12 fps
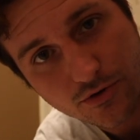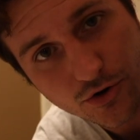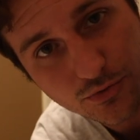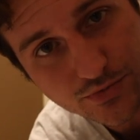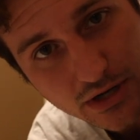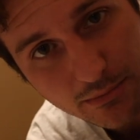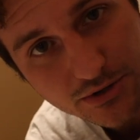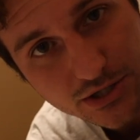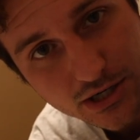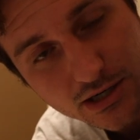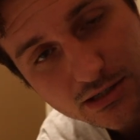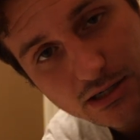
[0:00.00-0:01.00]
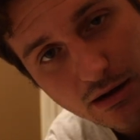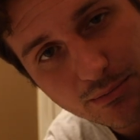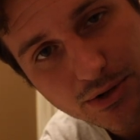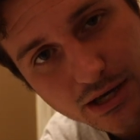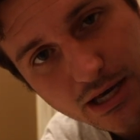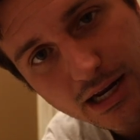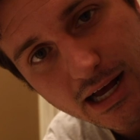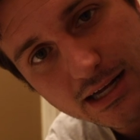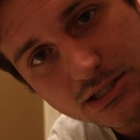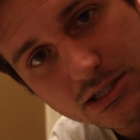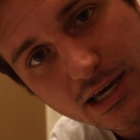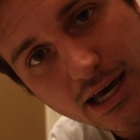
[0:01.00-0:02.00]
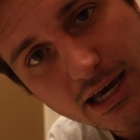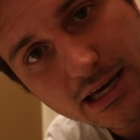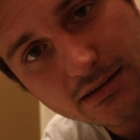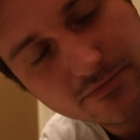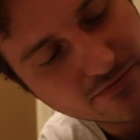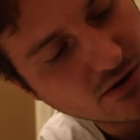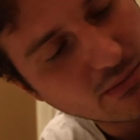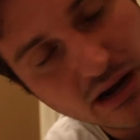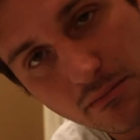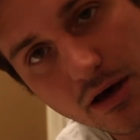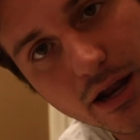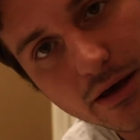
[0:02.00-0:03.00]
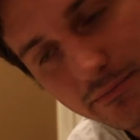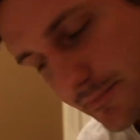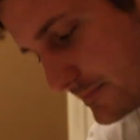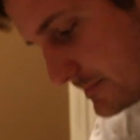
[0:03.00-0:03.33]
room temperature, dump it in, agitate for about a minute.